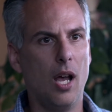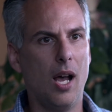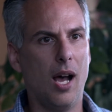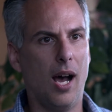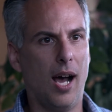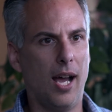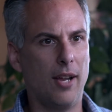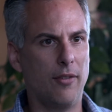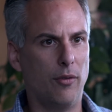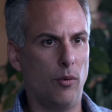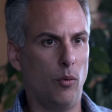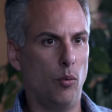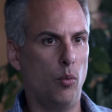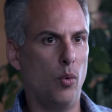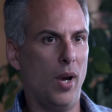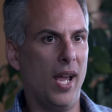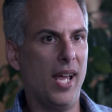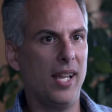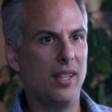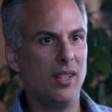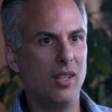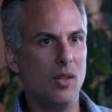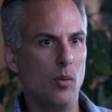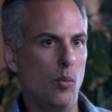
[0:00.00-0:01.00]
I've
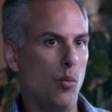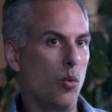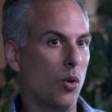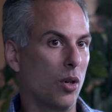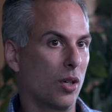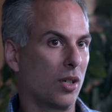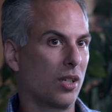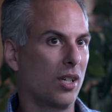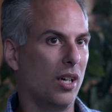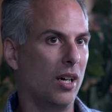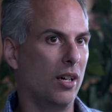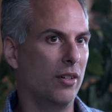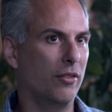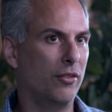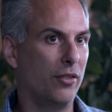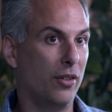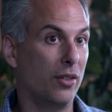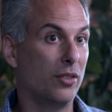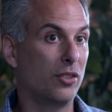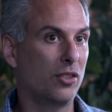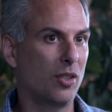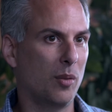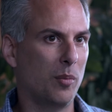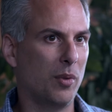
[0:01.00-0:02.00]
read the work of
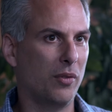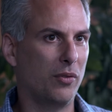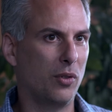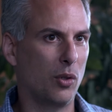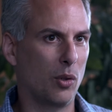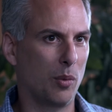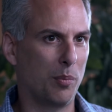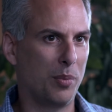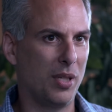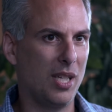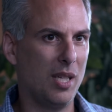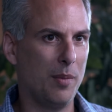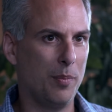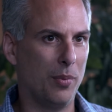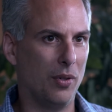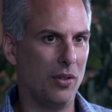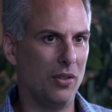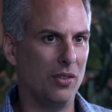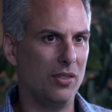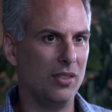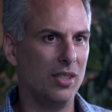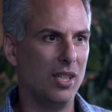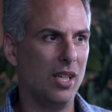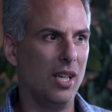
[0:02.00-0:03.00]
some of your
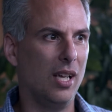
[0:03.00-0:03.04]
people.